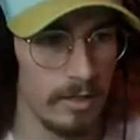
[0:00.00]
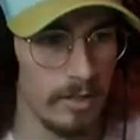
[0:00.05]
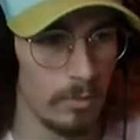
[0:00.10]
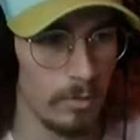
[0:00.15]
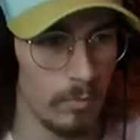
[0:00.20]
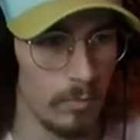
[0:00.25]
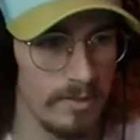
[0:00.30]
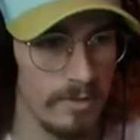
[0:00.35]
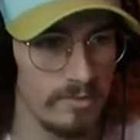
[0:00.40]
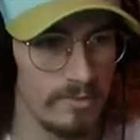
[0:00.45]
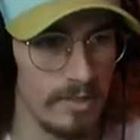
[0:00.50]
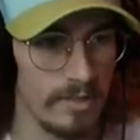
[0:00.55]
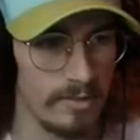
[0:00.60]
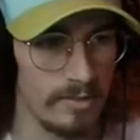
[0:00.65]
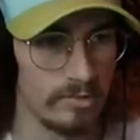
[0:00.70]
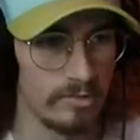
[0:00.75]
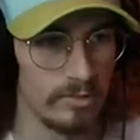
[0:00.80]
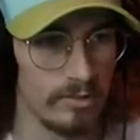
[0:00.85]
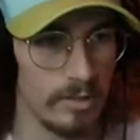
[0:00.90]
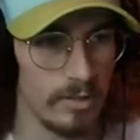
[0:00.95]
What is
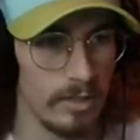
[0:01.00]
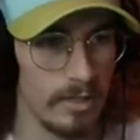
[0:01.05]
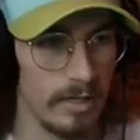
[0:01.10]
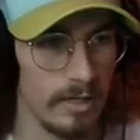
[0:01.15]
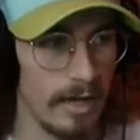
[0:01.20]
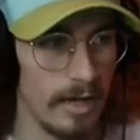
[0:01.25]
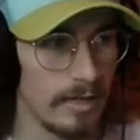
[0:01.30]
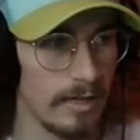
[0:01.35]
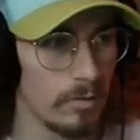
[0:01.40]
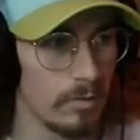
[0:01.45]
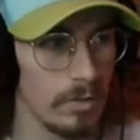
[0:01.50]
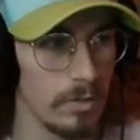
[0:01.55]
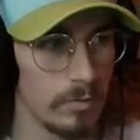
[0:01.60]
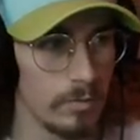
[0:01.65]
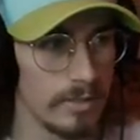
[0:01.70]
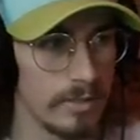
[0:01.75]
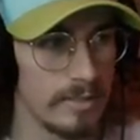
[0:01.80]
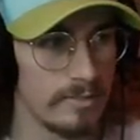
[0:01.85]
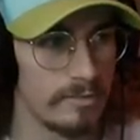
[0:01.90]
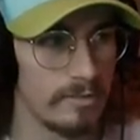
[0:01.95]
this? I don't know
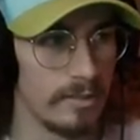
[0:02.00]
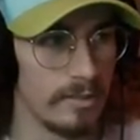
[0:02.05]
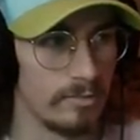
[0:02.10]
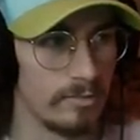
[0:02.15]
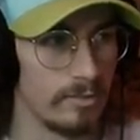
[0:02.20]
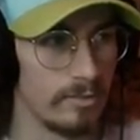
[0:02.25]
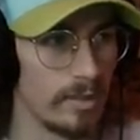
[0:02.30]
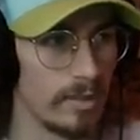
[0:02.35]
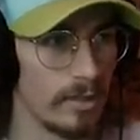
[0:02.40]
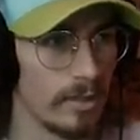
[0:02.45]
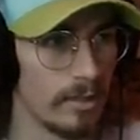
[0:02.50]
what this is.